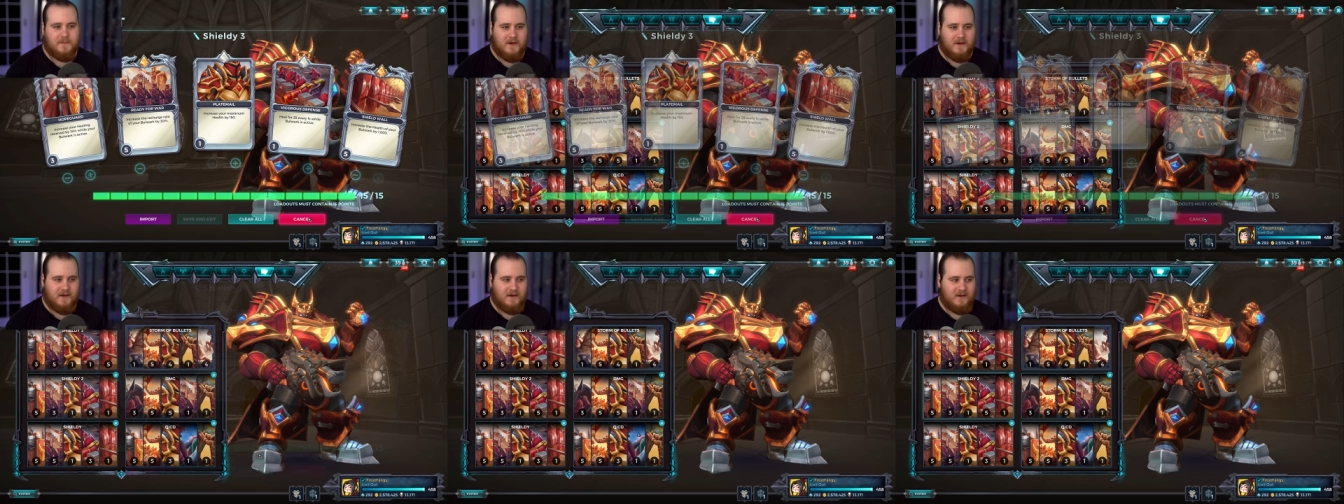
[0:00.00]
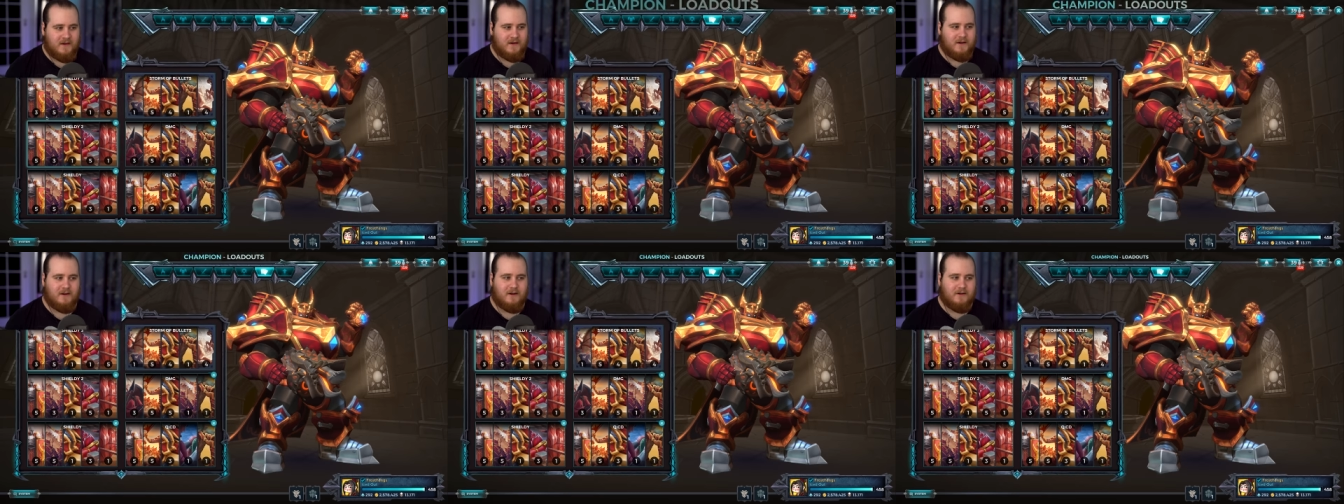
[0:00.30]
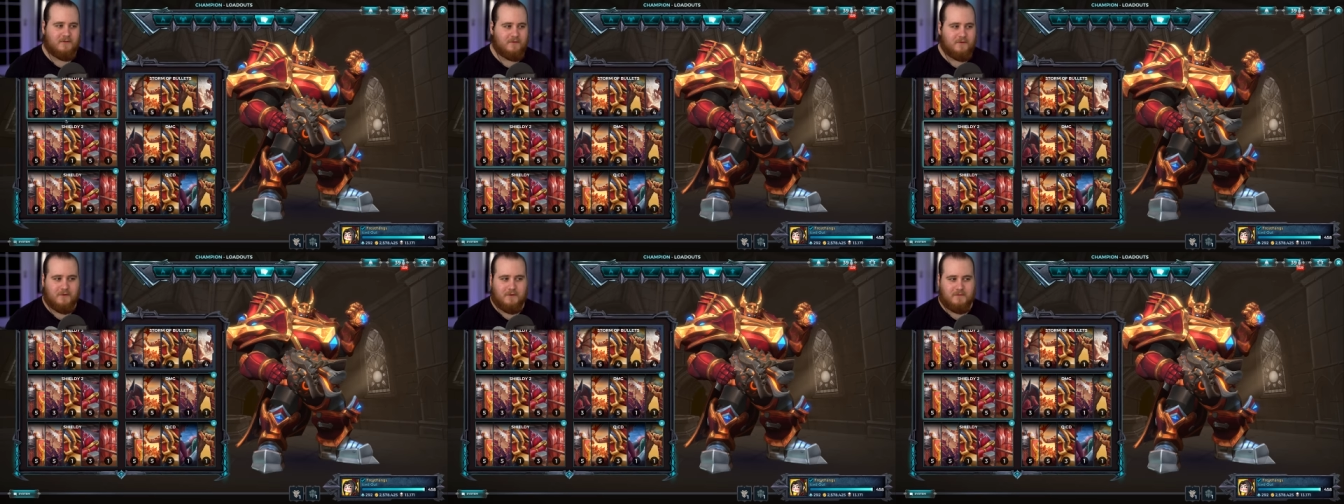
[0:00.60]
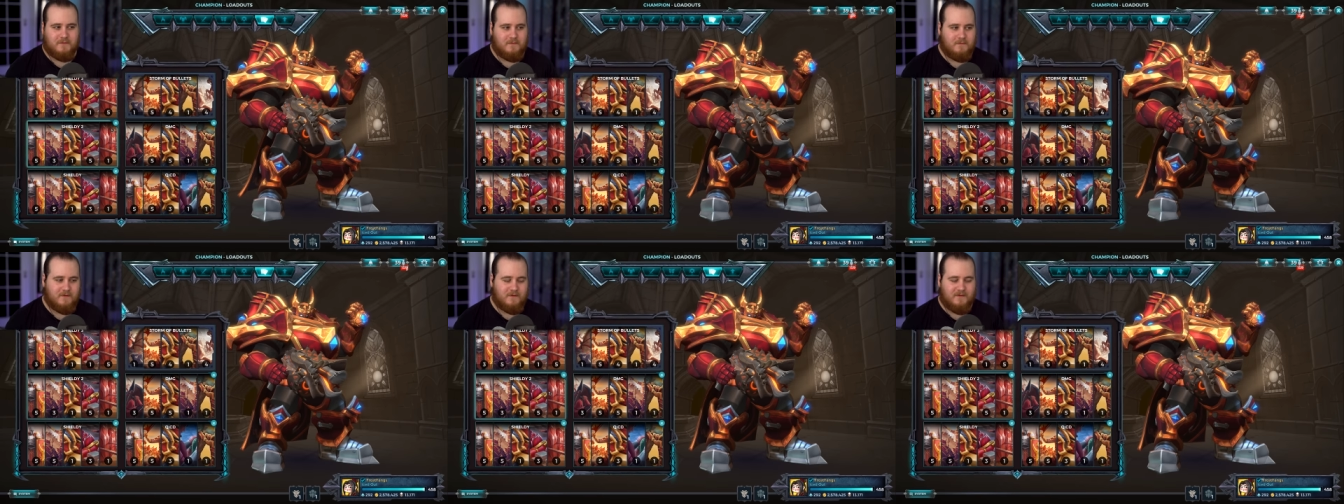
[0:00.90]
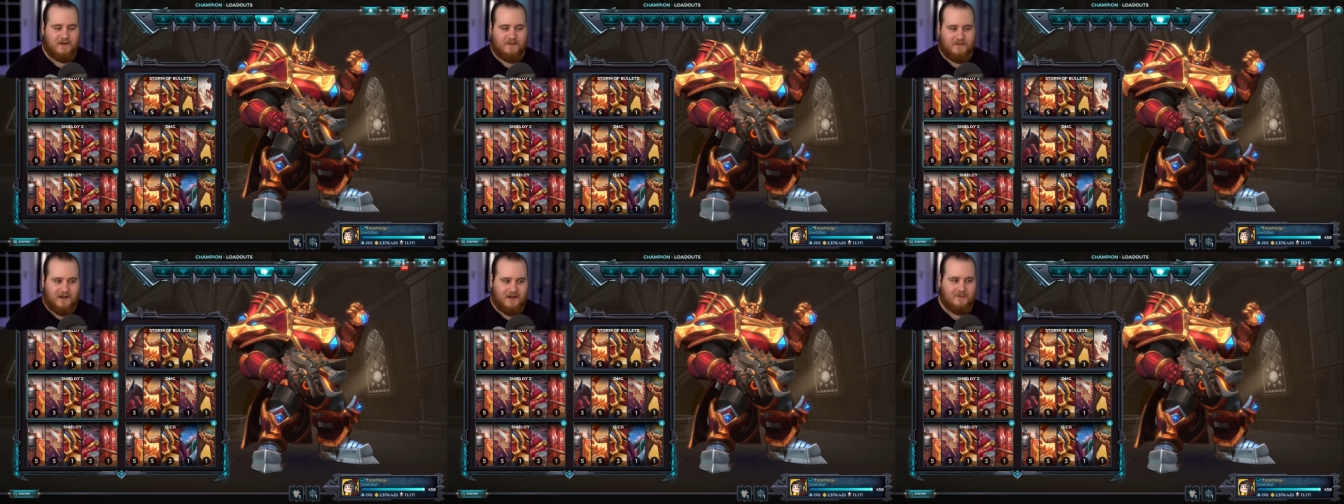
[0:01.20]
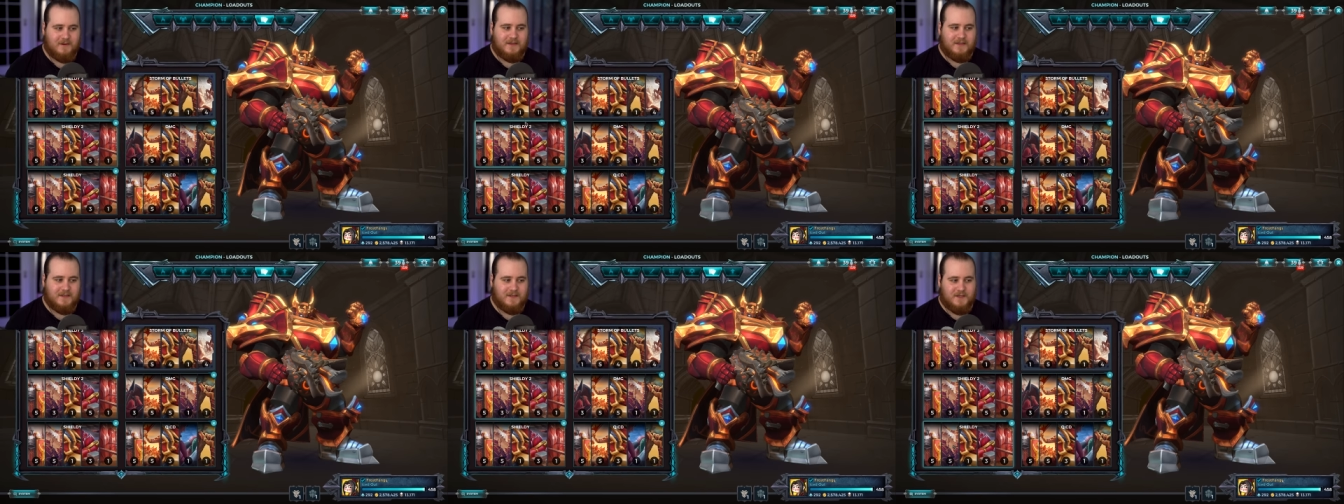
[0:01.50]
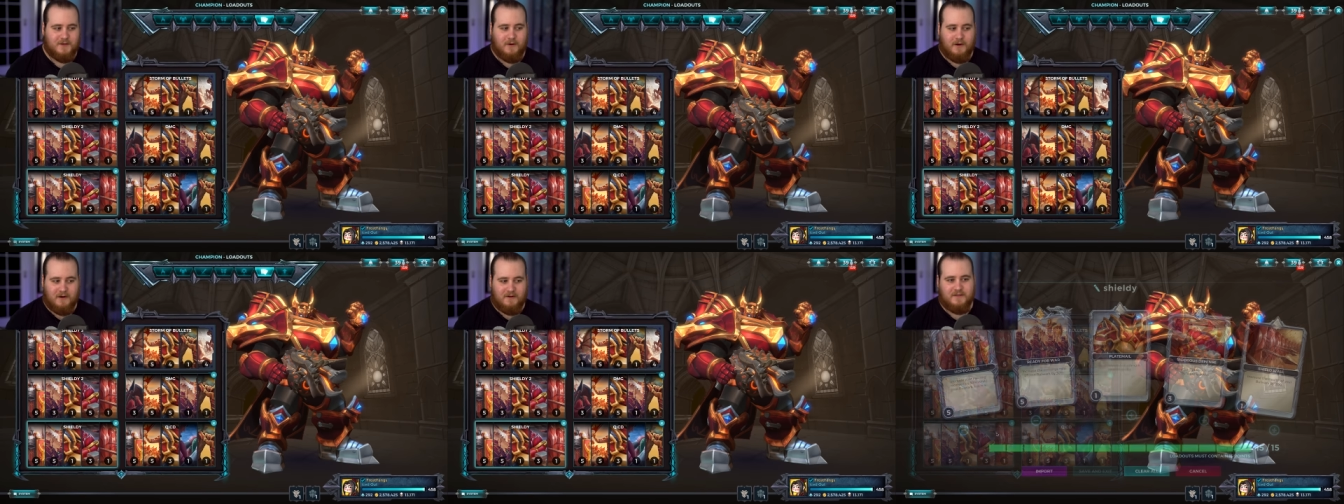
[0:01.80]
but overall wouldn't really recommend these
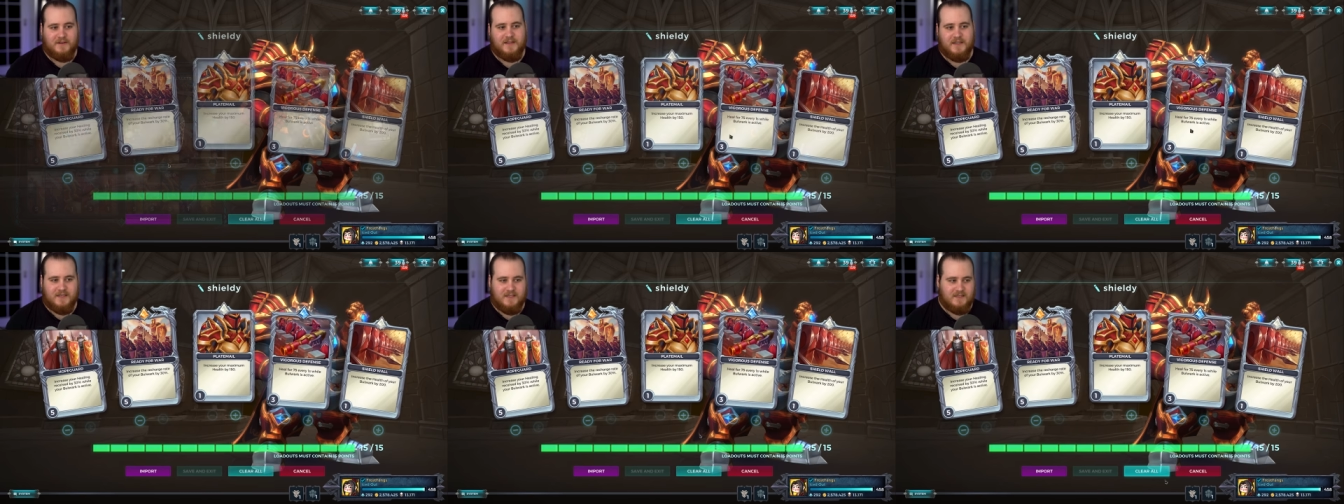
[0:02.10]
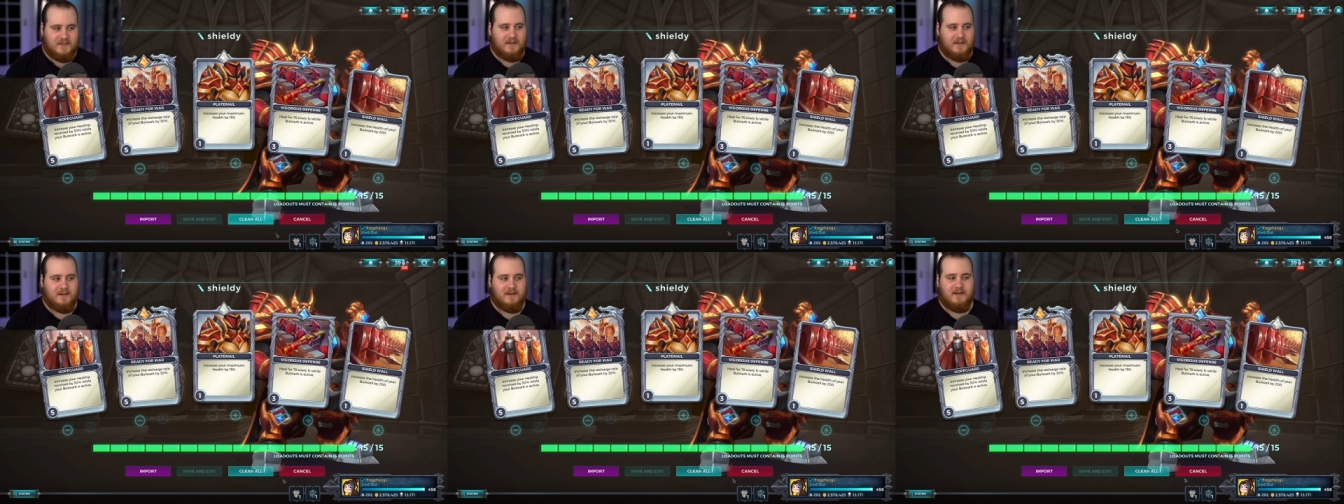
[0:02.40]
two over this